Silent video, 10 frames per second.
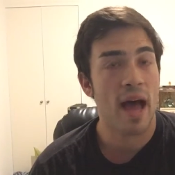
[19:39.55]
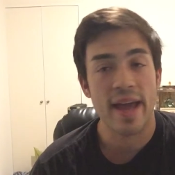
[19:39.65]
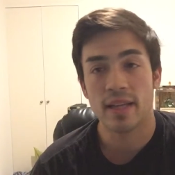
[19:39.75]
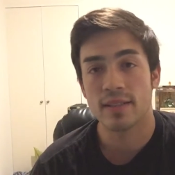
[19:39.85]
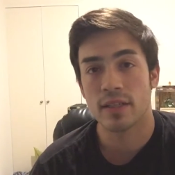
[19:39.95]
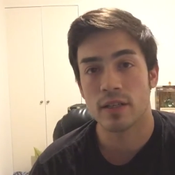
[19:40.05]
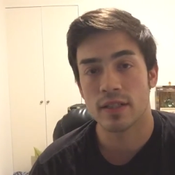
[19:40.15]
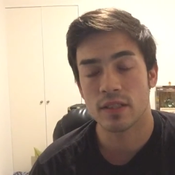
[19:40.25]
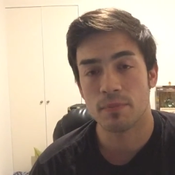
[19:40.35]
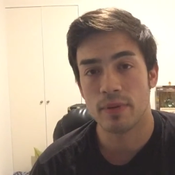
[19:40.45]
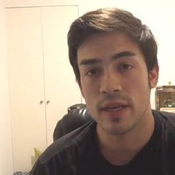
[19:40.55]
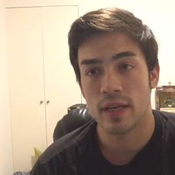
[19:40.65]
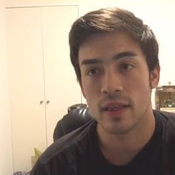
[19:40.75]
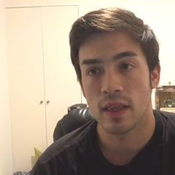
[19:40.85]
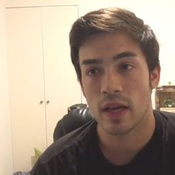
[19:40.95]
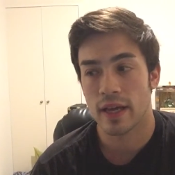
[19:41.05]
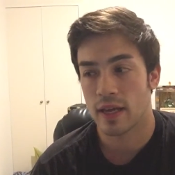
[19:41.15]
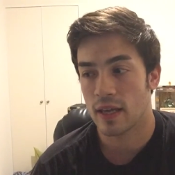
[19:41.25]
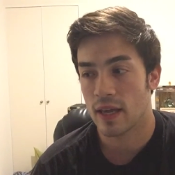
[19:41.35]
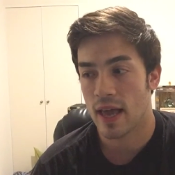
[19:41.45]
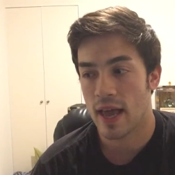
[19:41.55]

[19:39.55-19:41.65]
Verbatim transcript: I consider this to be like